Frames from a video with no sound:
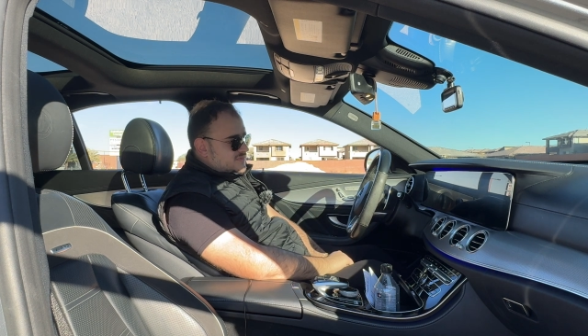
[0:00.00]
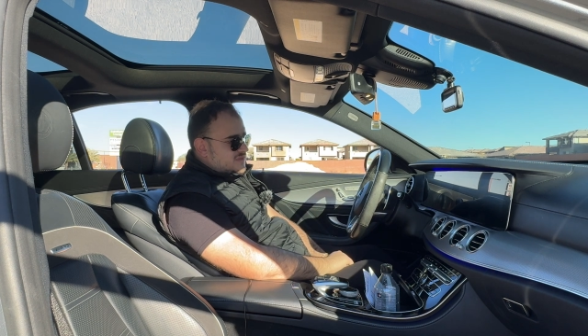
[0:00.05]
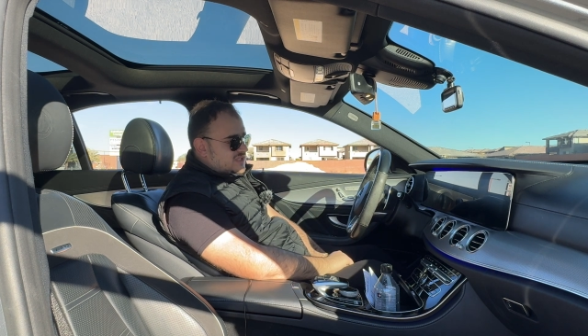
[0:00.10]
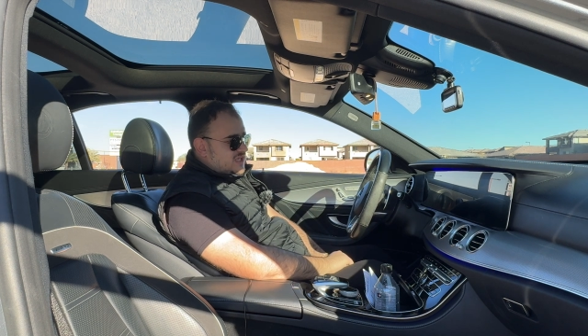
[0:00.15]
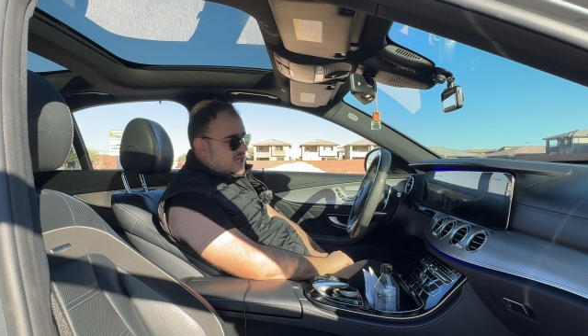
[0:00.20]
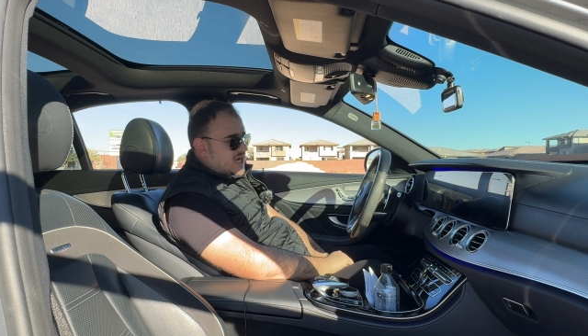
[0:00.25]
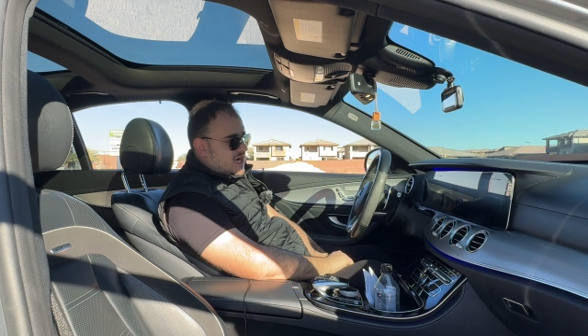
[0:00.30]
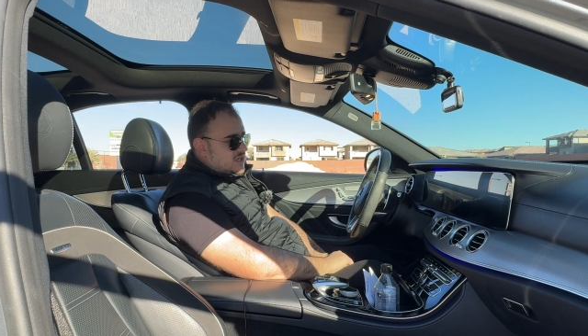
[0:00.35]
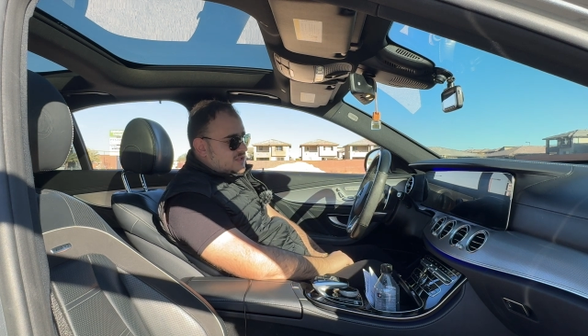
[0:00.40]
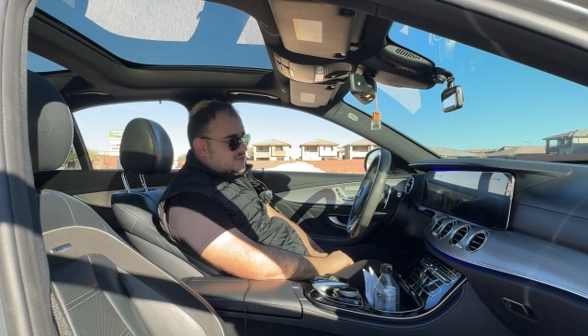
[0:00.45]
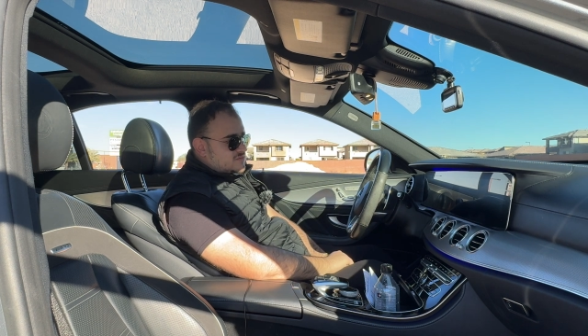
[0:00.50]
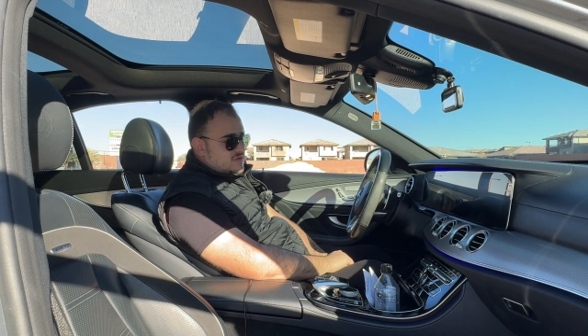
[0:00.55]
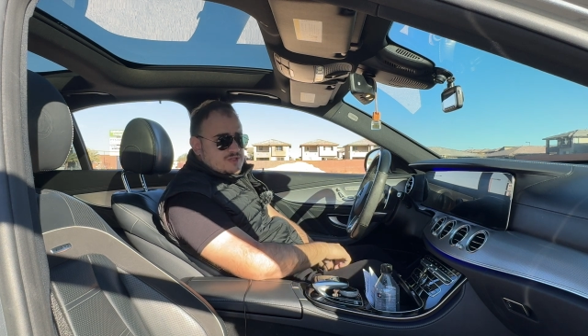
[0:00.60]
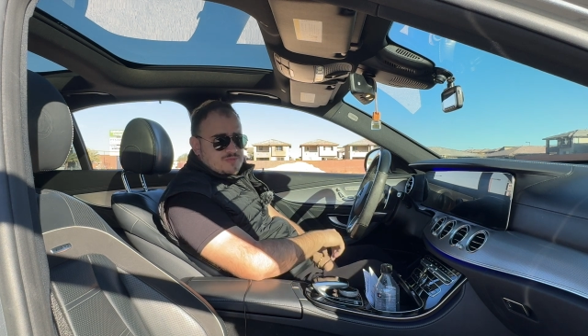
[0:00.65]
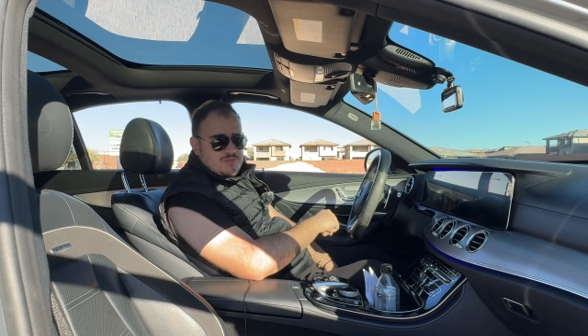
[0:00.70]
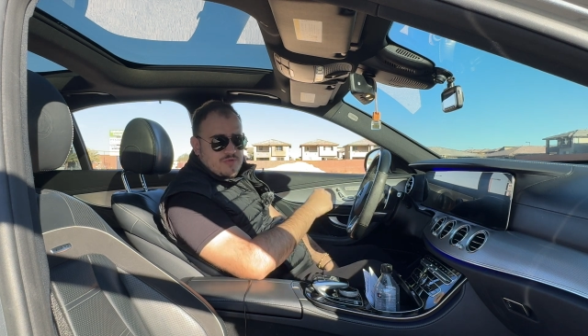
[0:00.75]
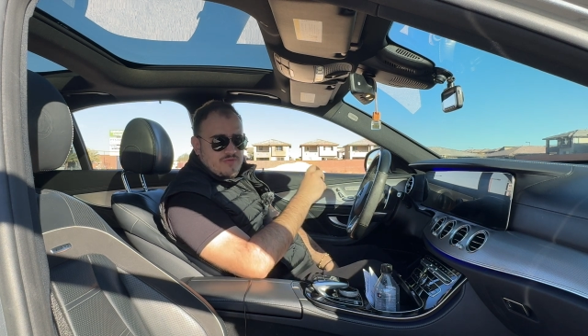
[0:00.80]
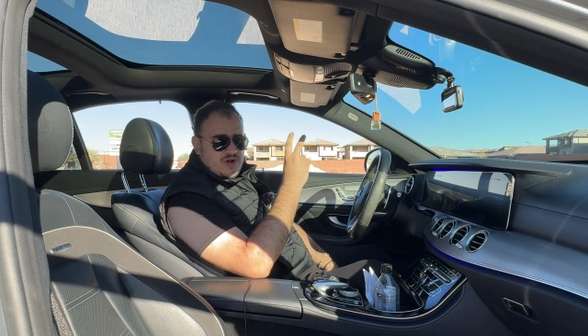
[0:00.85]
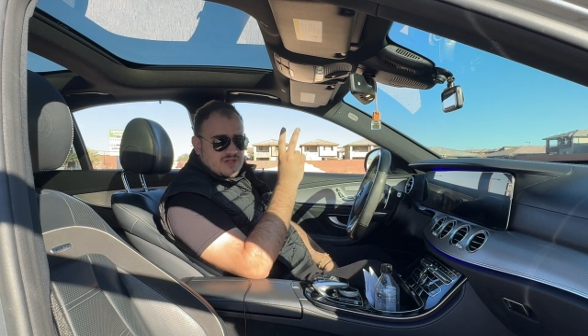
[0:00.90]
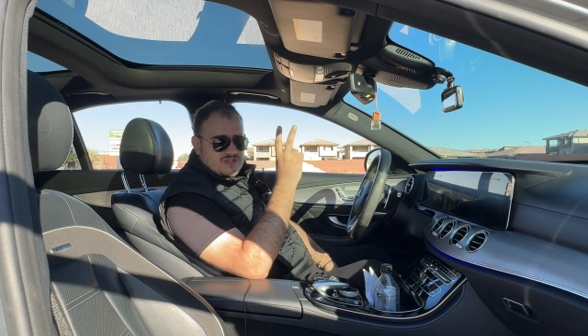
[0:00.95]
yeah,
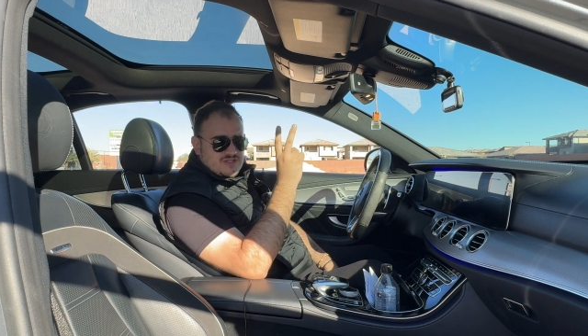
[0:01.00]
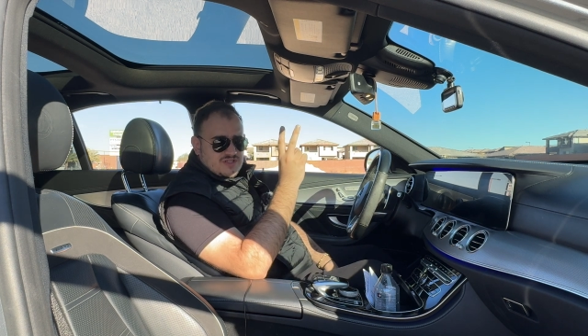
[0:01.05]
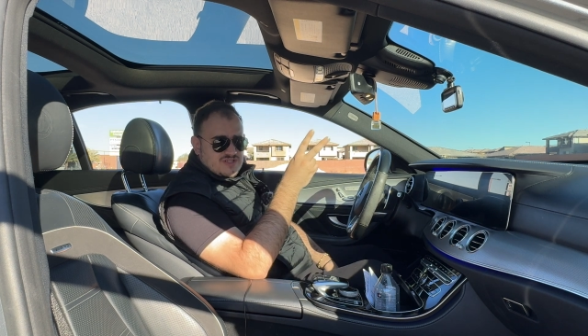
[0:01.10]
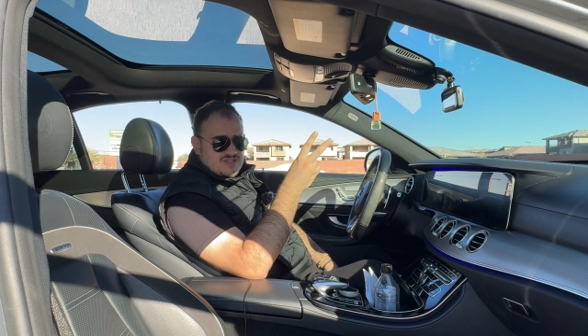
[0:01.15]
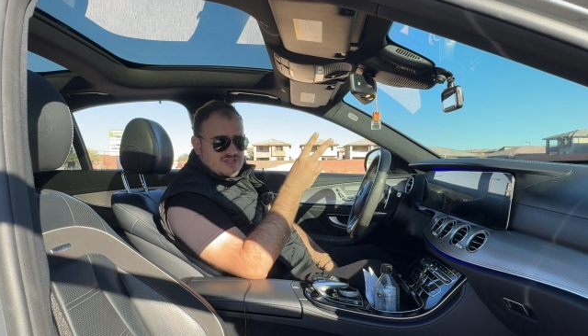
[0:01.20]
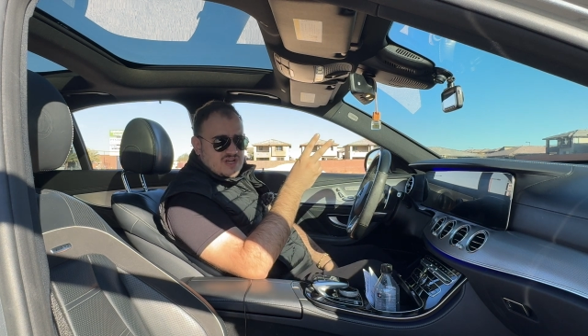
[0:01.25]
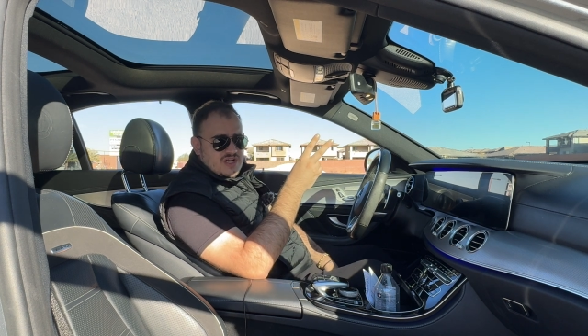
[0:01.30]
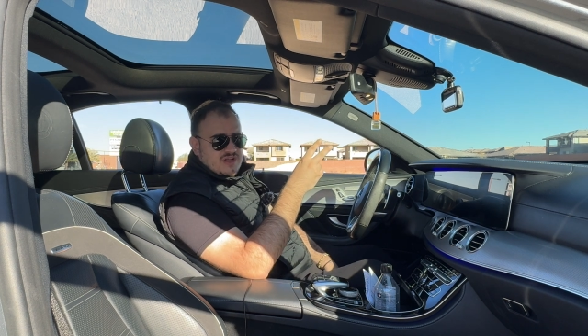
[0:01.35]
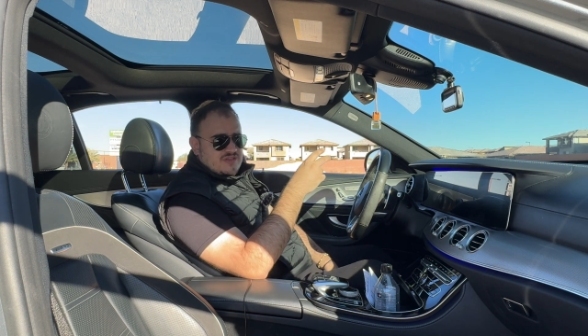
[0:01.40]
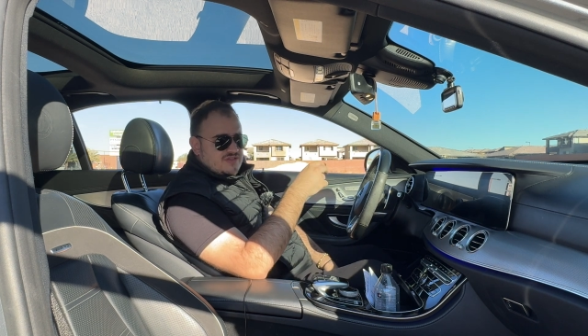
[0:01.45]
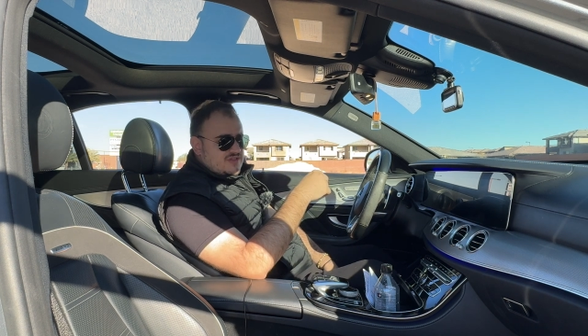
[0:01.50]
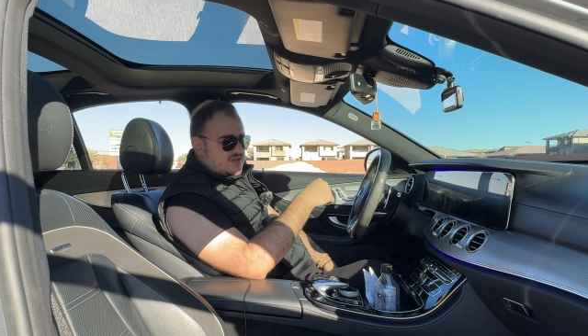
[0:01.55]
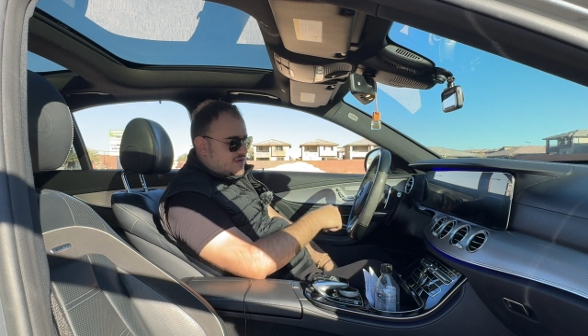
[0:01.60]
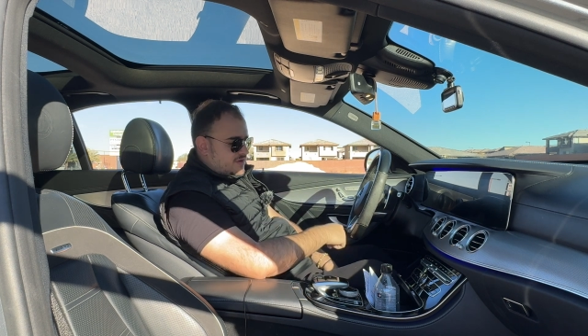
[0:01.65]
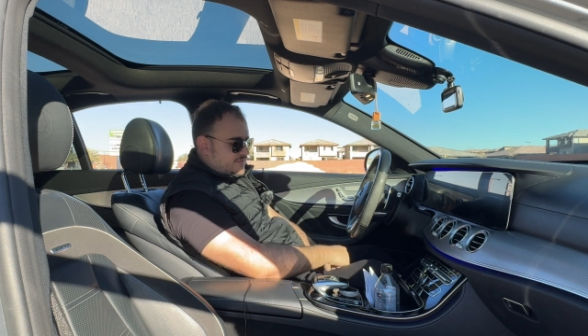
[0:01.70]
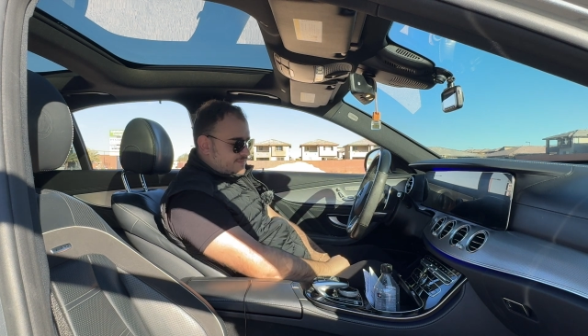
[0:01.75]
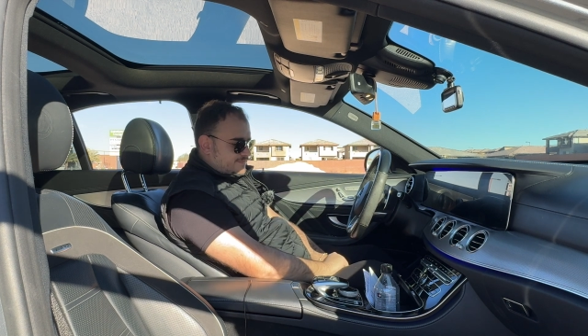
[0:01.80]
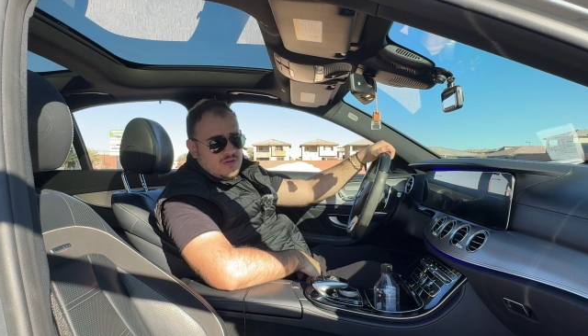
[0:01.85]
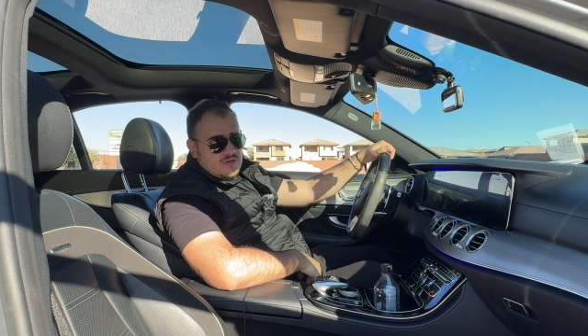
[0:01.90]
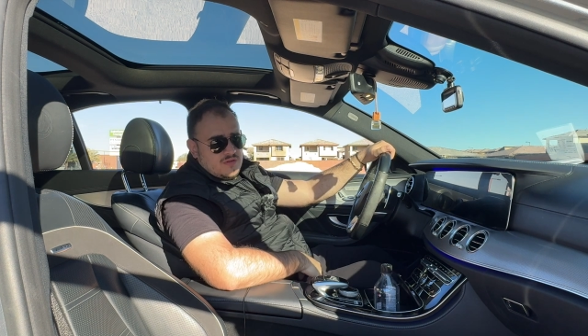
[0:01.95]
let's move on to the second
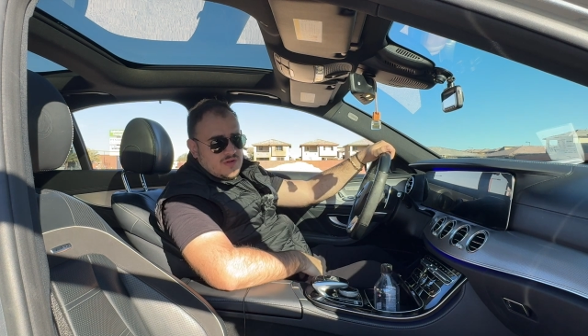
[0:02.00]
thing.